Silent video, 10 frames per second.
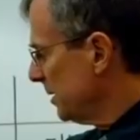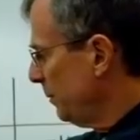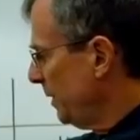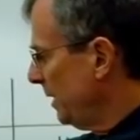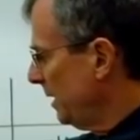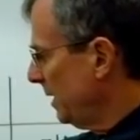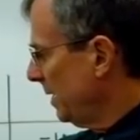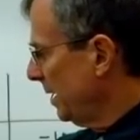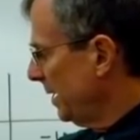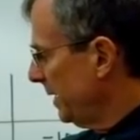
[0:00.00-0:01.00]
it'd be
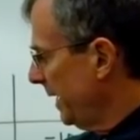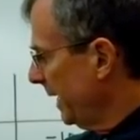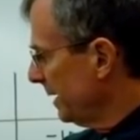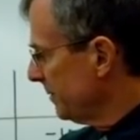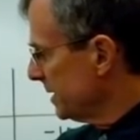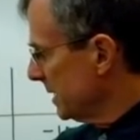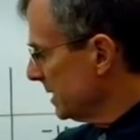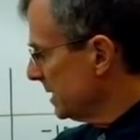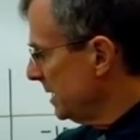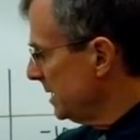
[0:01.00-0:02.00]
uh, negative
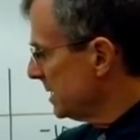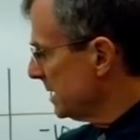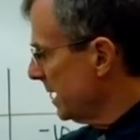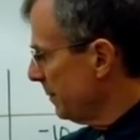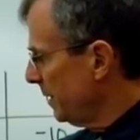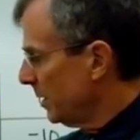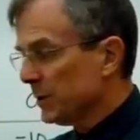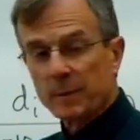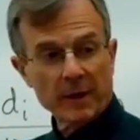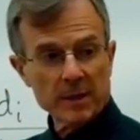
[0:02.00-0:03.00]
16
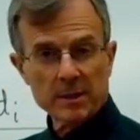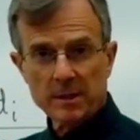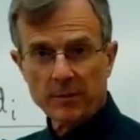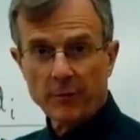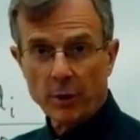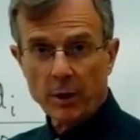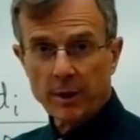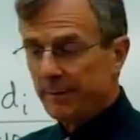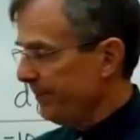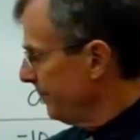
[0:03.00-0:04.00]
centimeters because it's
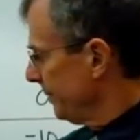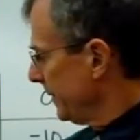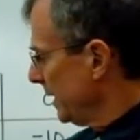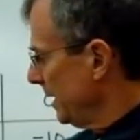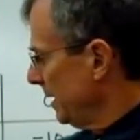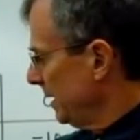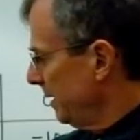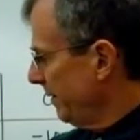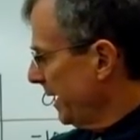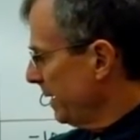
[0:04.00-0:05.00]
inverted,
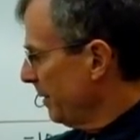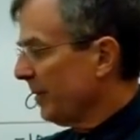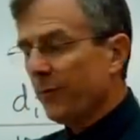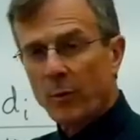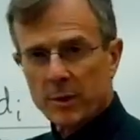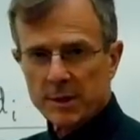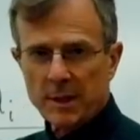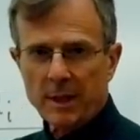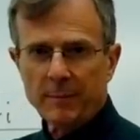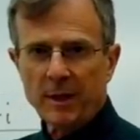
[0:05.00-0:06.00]
divided by 4
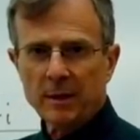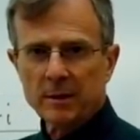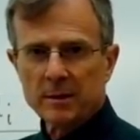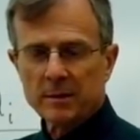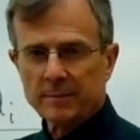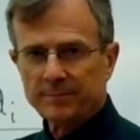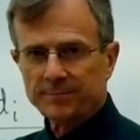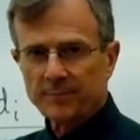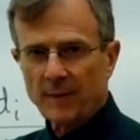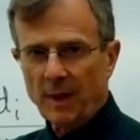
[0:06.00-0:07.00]
centimeters,
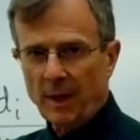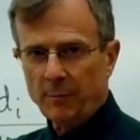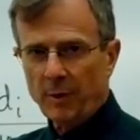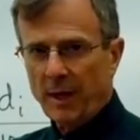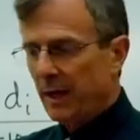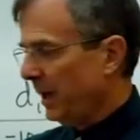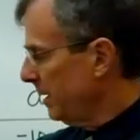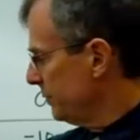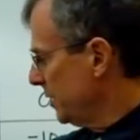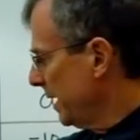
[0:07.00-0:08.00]
the upright
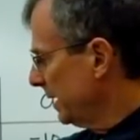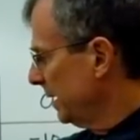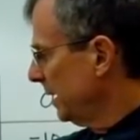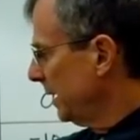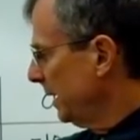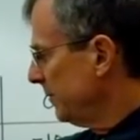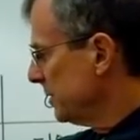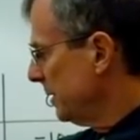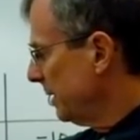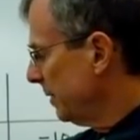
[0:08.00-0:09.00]
object, gives
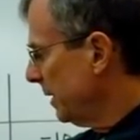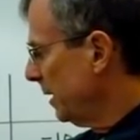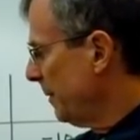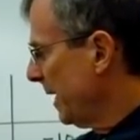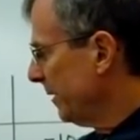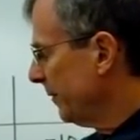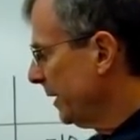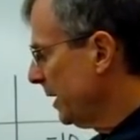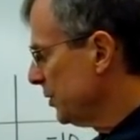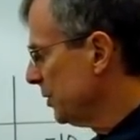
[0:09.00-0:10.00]
a, a
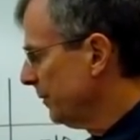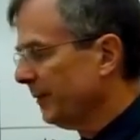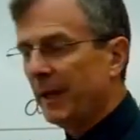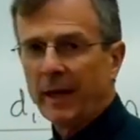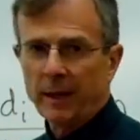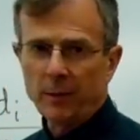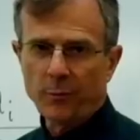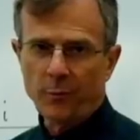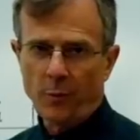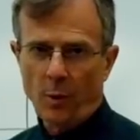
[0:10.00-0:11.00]
magnification of a negative
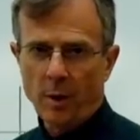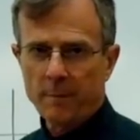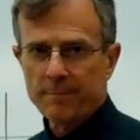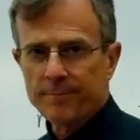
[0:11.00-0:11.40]
4.